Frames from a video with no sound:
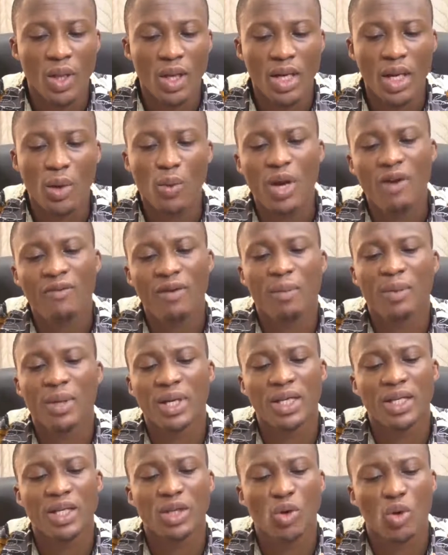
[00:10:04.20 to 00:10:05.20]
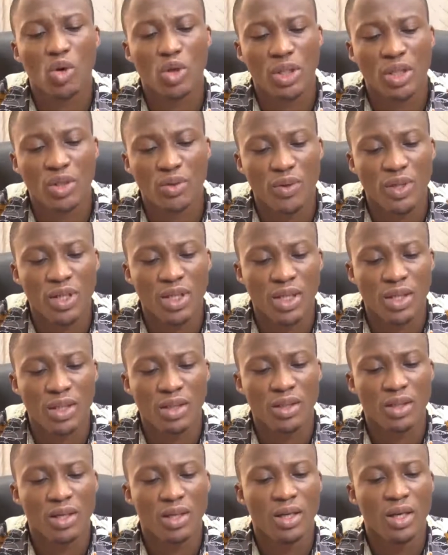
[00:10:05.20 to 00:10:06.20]
Then we have application consideration.
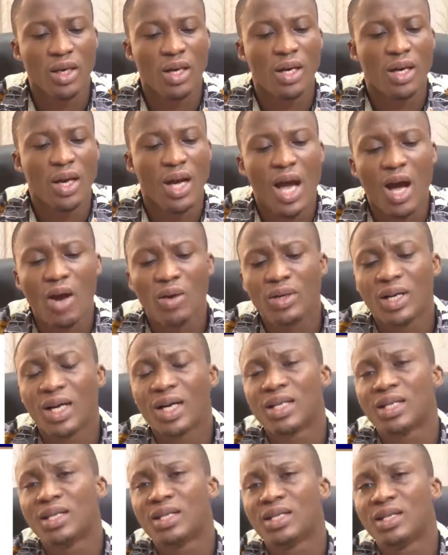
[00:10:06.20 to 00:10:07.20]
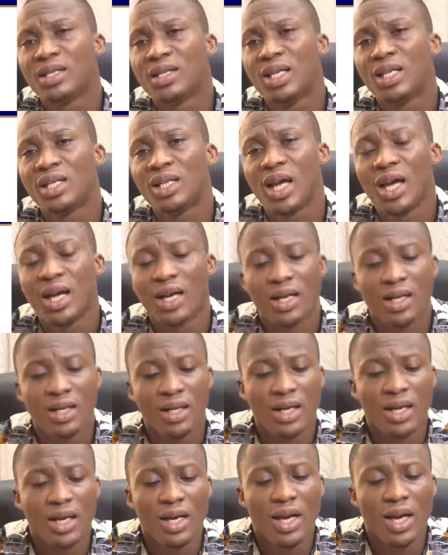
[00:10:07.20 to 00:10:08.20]
How does data
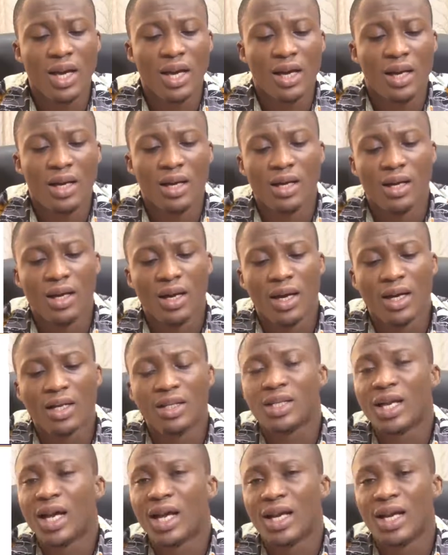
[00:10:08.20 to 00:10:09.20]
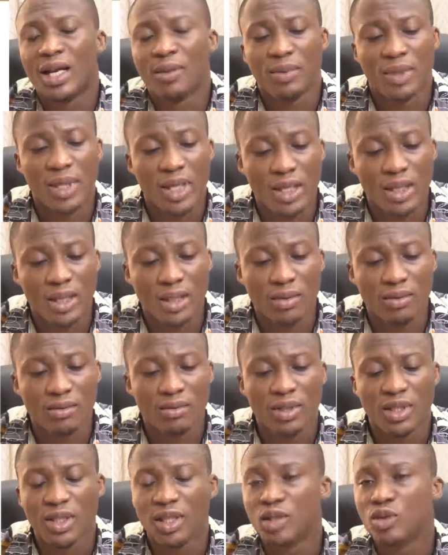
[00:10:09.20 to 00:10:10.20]
enter an application?
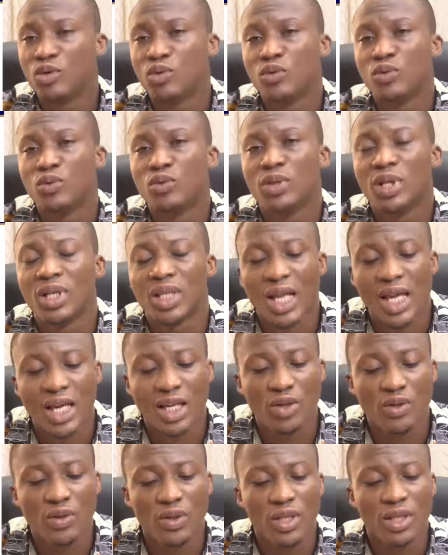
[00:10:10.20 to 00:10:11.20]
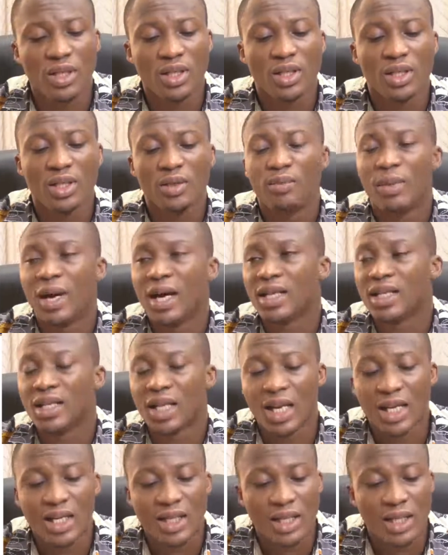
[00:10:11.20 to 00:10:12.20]
Is it through data entry? Is it by
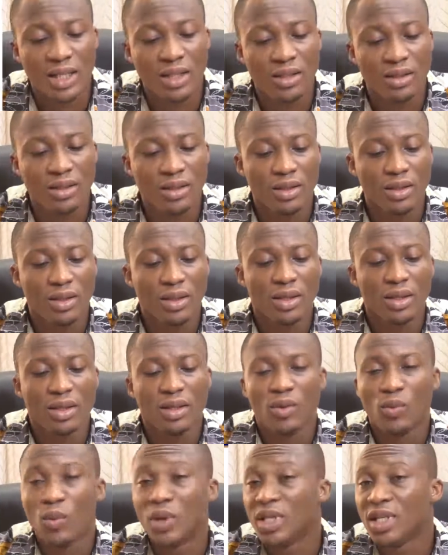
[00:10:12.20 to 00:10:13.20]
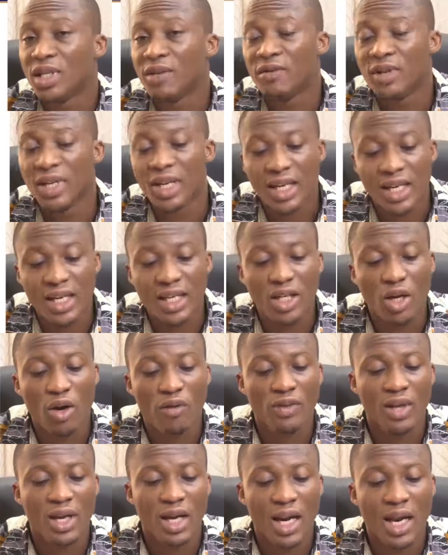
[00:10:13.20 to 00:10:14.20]
selection? What is even the nature
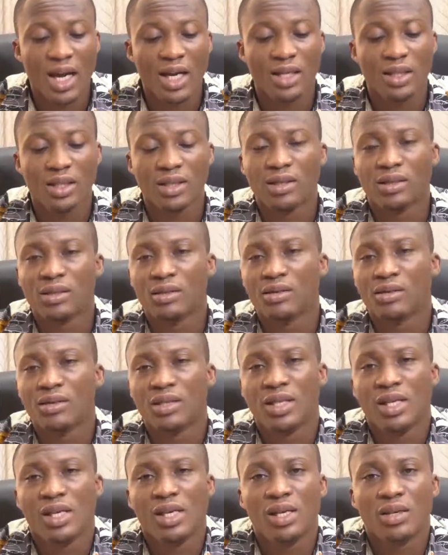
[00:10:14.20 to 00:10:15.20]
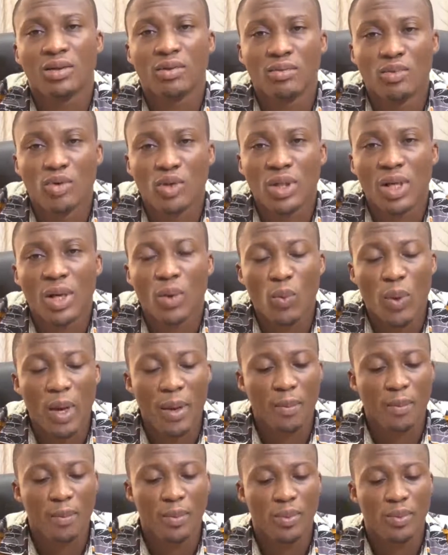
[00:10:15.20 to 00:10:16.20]
of the client? Is he using a
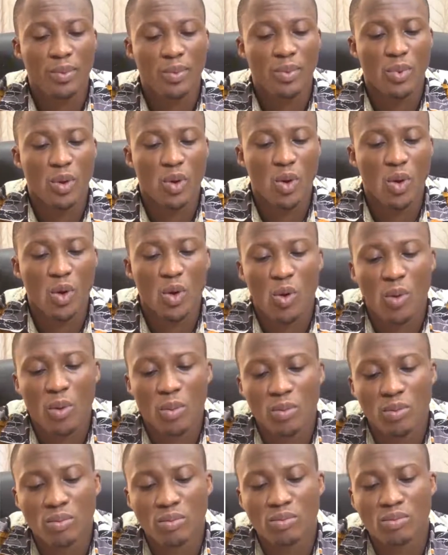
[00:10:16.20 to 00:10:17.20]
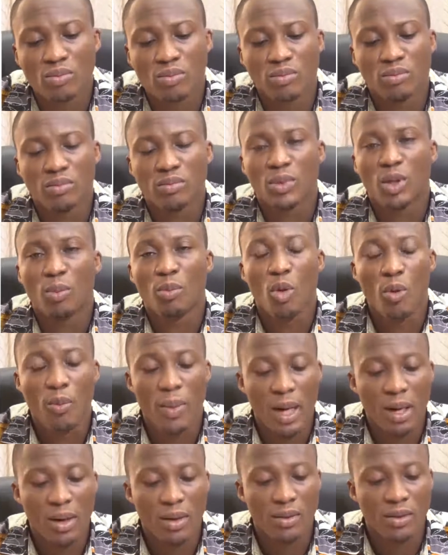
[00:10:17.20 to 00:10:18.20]
web or the
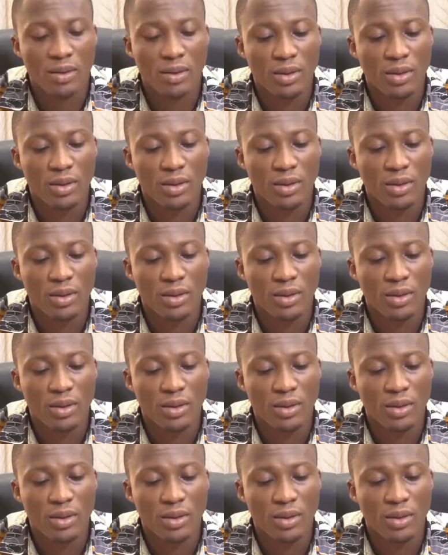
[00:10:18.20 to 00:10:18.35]
mobile?